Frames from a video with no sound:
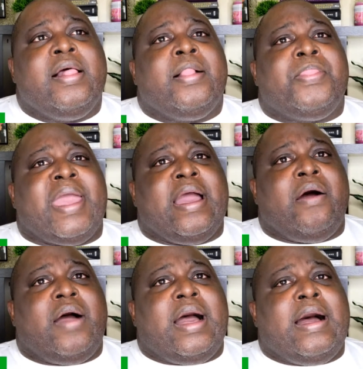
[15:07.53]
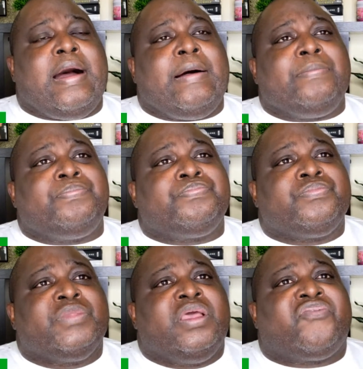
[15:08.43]
Now,
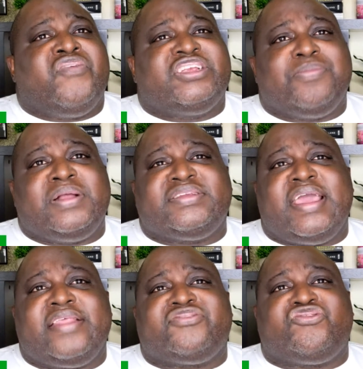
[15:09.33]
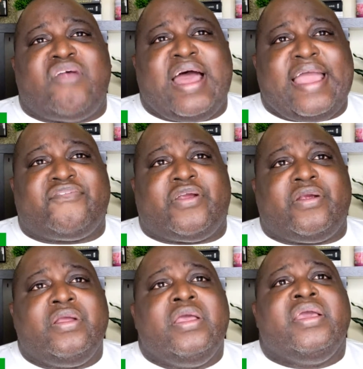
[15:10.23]
French Montana's driver,
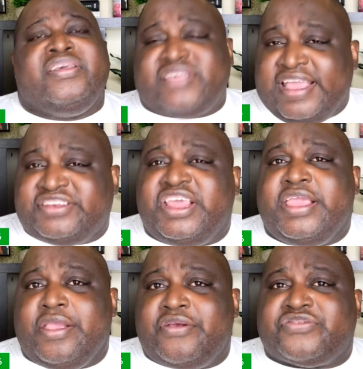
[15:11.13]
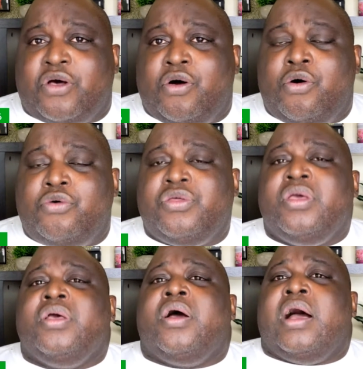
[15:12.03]
he's 18 years old,
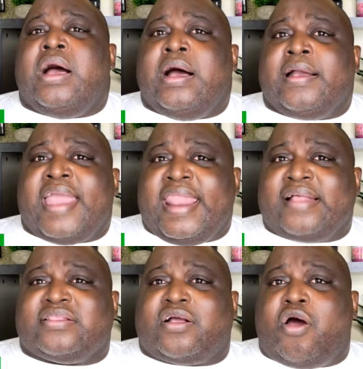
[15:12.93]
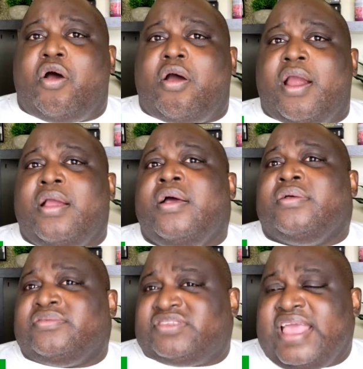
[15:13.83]
got out the car,
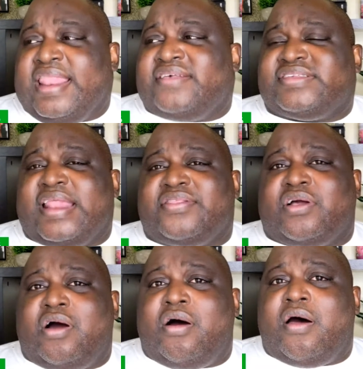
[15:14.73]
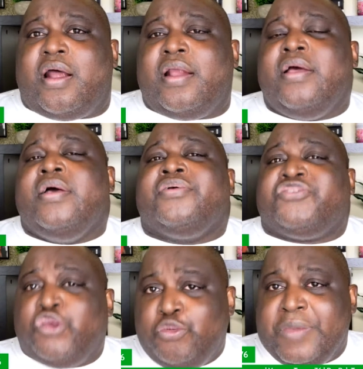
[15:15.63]
stand outside of the car.
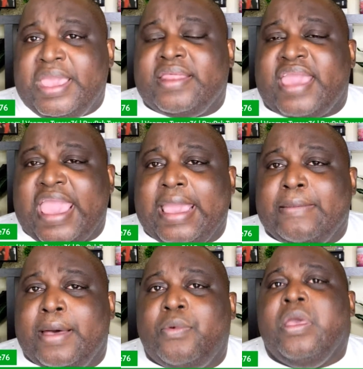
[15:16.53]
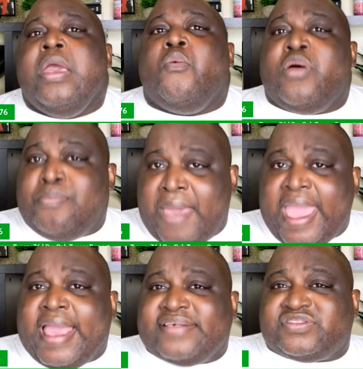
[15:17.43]
Two men came up with
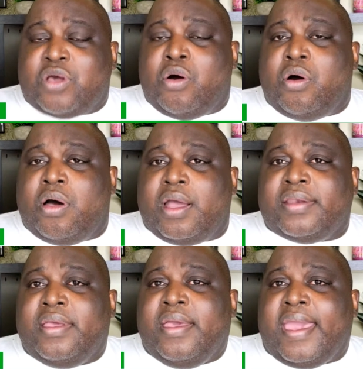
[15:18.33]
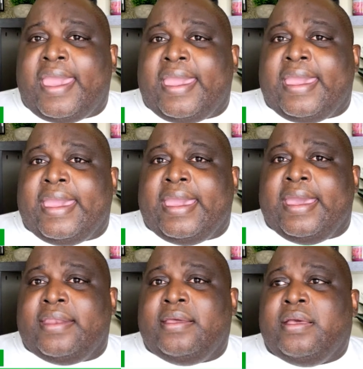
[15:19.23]
masks on
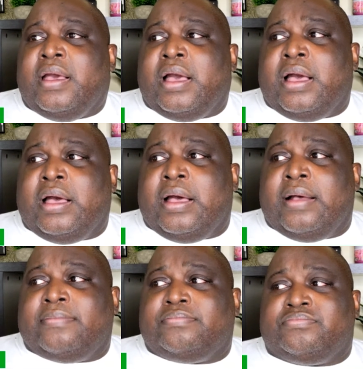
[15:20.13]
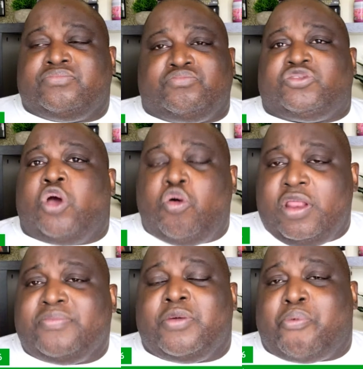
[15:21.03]
and told
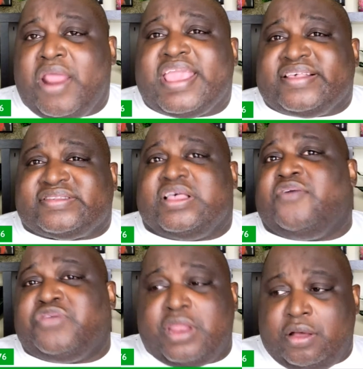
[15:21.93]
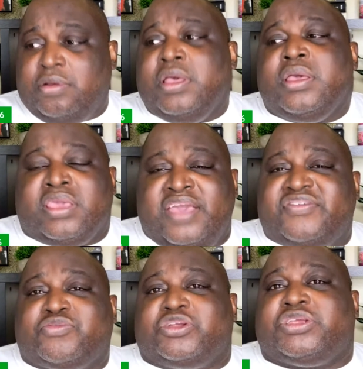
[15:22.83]
him to break his stuff, give
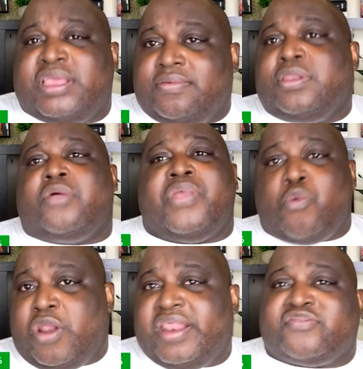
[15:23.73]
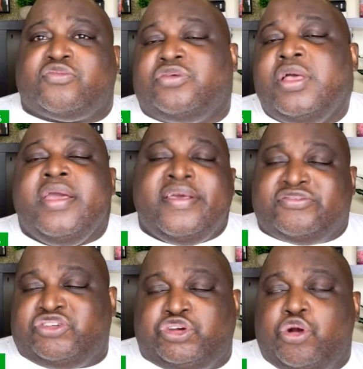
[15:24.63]
us what, they wanted
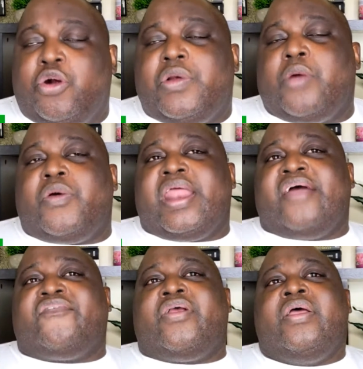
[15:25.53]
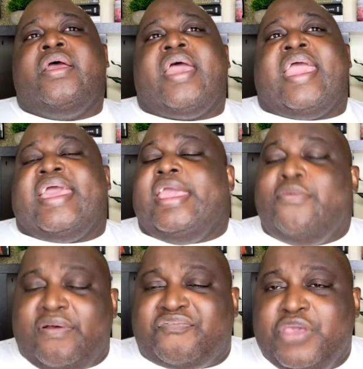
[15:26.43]
his jewelry or whatever, and he
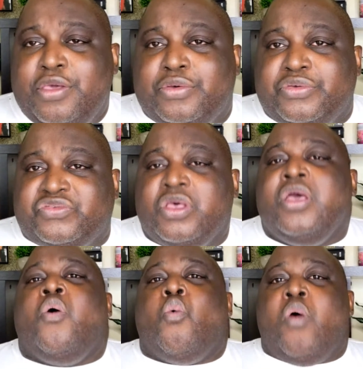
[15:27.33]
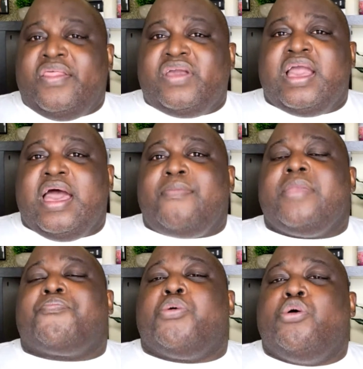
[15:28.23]
refused. One of the
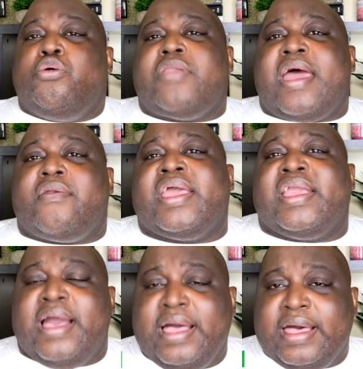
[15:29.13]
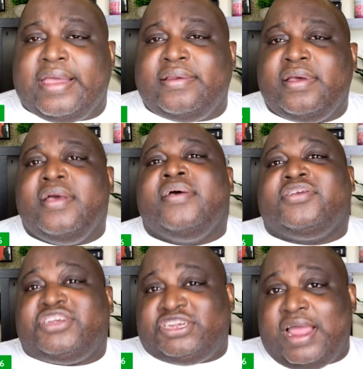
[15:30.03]
gunmen pulled out a gun,
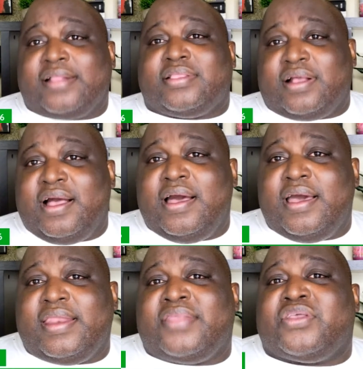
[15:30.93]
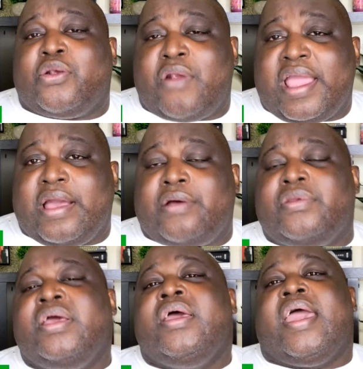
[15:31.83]
shot the gun in the ground,
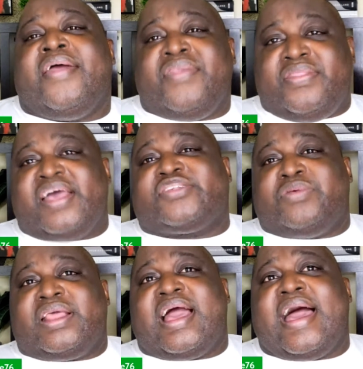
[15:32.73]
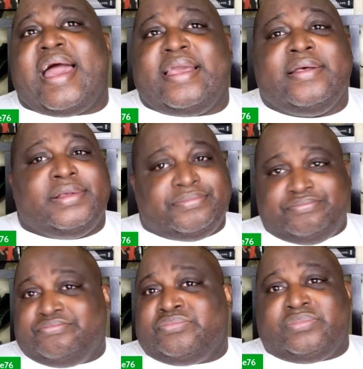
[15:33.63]
and then that's when the guy
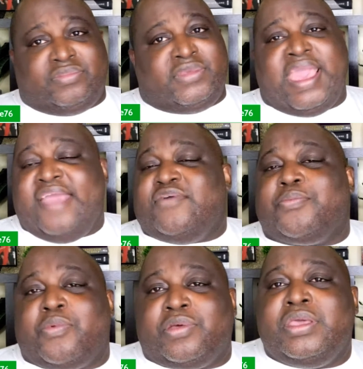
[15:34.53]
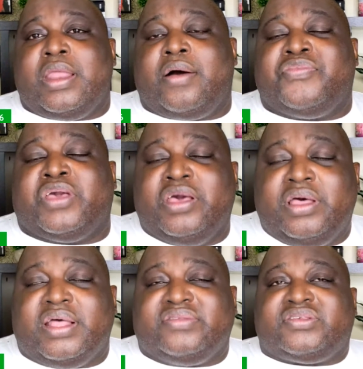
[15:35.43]
gave up, the
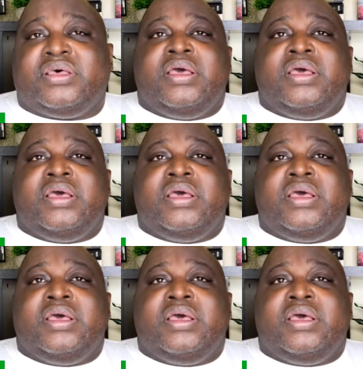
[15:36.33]
goods.